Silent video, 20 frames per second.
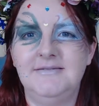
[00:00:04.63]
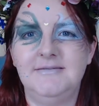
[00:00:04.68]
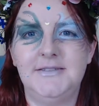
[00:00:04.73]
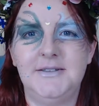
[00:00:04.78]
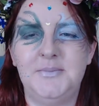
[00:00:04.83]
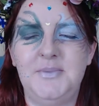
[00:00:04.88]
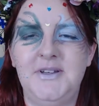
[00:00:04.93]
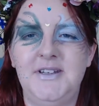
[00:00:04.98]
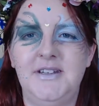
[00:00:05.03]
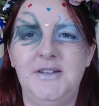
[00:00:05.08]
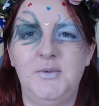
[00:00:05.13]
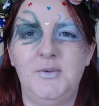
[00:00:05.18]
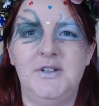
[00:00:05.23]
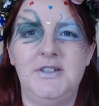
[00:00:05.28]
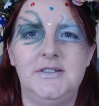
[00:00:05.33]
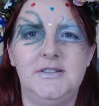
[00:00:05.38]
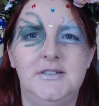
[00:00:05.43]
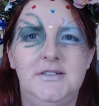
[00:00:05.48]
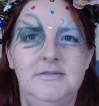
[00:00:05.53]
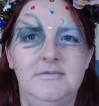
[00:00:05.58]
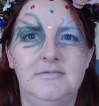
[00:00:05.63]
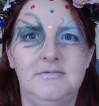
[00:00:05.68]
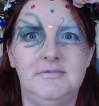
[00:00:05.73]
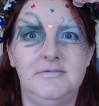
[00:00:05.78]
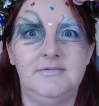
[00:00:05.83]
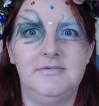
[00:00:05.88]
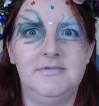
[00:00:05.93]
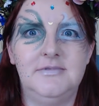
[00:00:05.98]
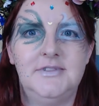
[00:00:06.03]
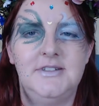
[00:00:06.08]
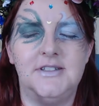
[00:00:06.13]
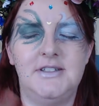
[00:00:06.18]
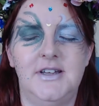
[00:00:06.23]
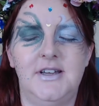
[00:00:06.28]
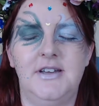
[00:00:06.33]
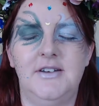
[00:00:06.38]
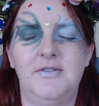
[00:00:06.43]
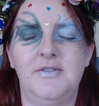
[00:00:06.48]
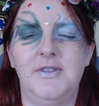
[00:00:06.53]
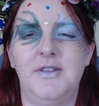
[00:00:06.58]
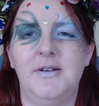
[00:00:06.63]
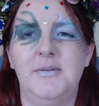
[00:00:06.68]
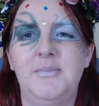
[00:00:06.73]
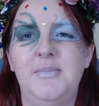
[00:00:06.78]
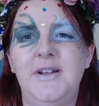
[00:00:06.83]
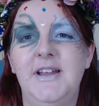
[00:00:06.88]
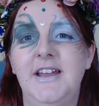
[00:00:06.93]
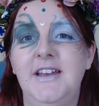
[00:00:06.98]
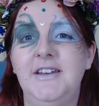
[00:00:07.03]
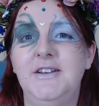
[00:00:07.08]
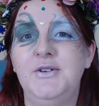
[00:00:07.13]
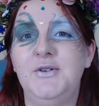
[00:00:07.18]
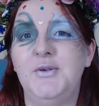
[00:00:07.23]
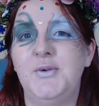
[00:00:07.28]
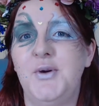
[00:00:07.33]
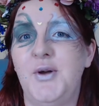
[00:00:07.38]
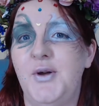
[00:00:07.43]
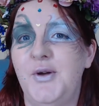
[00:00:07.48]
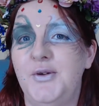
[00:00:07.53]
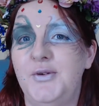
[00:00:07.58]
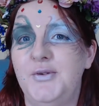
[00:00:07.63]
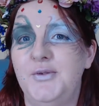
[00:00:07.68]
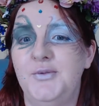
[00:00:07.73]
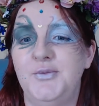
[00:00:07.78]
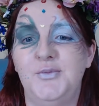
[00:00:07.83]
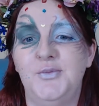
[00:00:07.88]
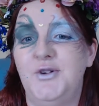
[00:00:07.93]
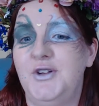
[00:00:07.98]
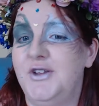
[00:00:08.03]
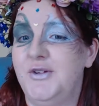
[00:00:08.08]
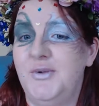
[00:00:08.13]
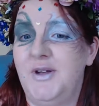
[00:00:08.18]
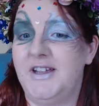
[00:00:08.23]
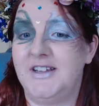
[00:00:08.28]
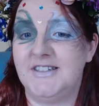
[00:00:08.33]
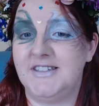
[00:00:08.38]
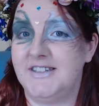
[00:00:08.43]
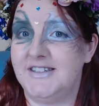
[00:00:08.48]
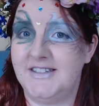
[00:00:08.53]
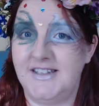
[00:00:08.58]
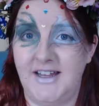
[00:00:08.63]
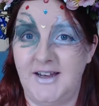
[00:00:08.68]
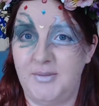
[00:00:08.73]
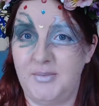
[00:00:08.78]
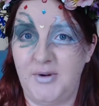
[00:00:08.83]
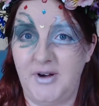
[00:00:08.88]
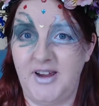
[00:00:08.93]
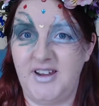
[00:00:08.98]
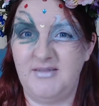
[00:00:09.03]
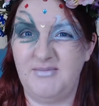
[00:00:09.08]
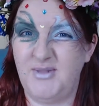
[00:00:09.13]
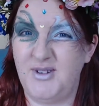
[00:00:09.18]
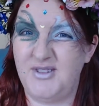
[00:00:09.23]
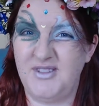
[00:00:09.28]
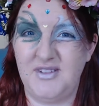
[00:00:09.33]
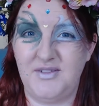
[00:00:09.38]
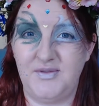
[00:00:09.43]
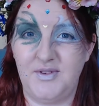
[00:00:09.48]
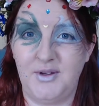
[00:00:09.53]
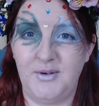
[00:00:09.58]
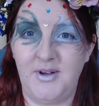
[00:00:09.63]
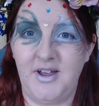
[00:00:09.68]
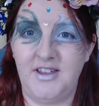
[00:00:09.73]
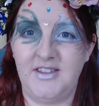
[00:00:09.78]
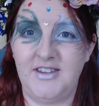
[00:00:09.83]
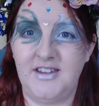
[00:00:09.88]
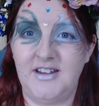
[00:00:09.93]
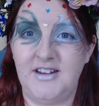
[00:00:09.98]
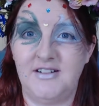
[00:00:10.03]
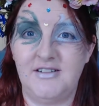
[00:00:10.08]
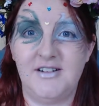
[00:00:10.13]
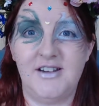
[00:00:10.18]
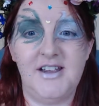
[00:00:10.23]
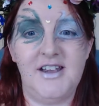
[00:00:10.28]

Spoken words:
depending which side of the planet you're on and what you actually celebrate. Most of you out there